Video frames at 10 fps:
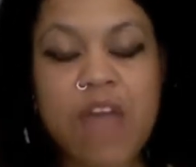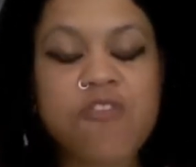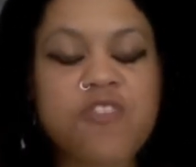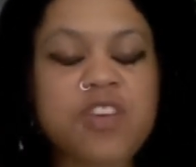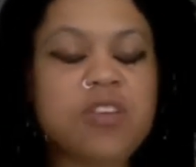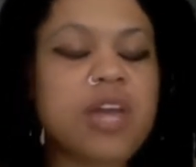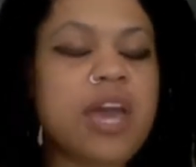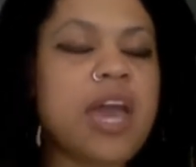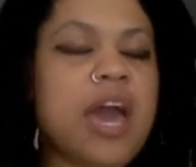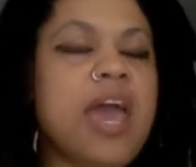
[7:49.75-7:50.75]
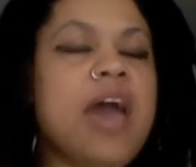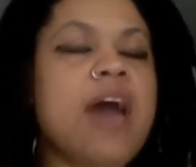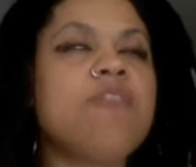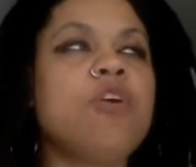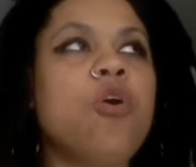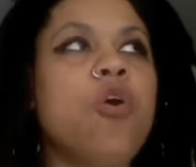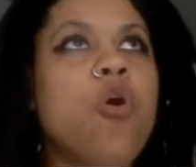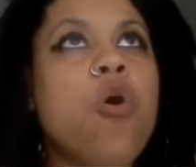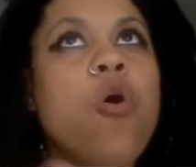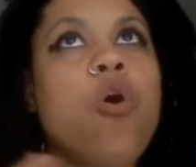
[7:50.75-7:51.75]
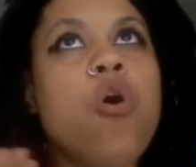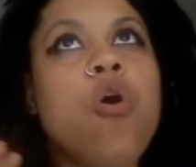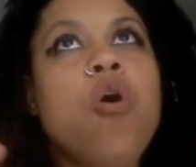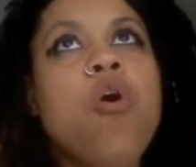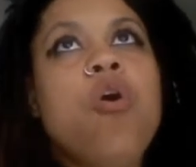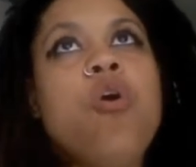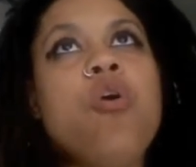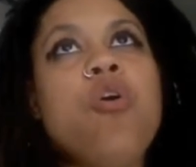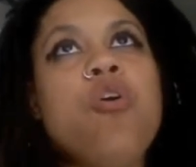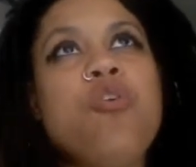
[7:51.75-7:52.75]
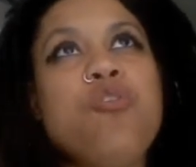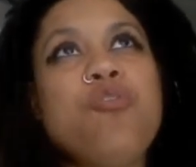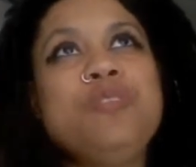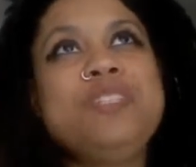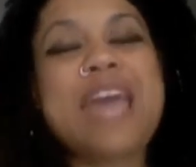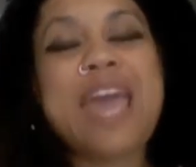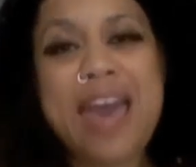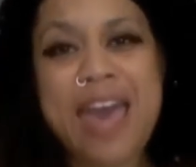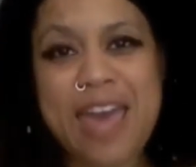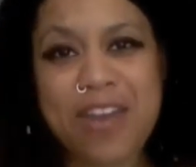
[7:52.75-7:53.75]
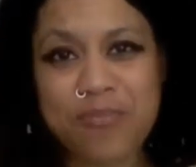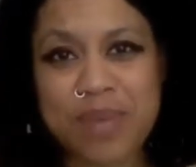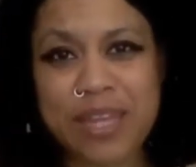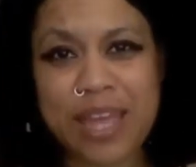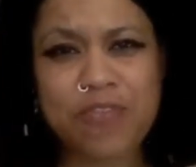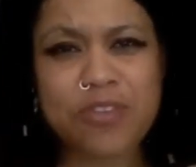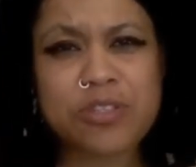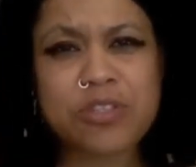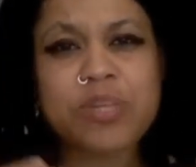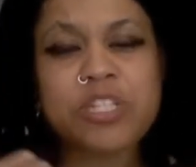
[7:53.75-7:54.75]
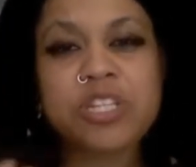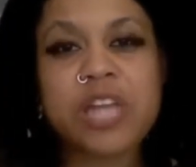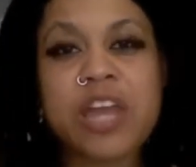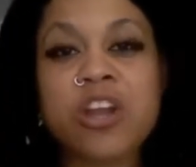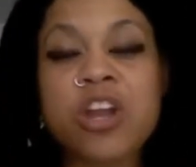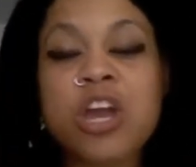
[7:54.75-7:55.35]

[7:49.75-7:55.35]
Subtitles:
I feel like I have a whole day ahead of me. Like I feel so much lighter